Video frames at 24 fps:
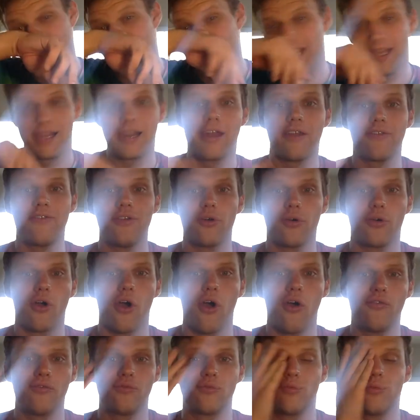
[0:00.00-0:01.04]
I gotta feel
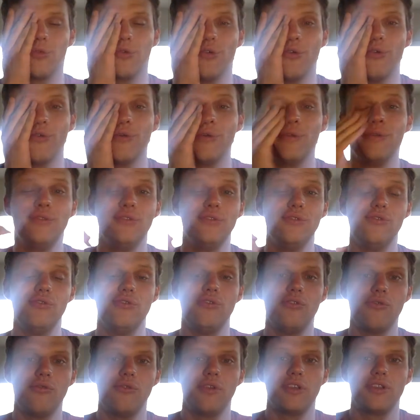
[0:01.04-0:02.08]
comfortable
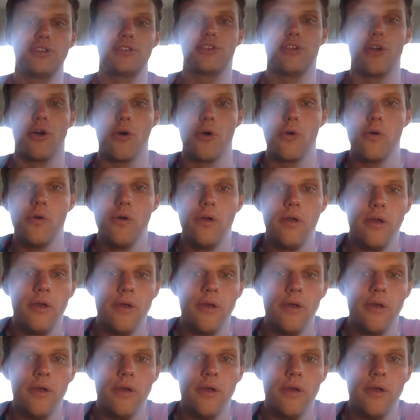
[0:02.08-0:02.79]
doing so.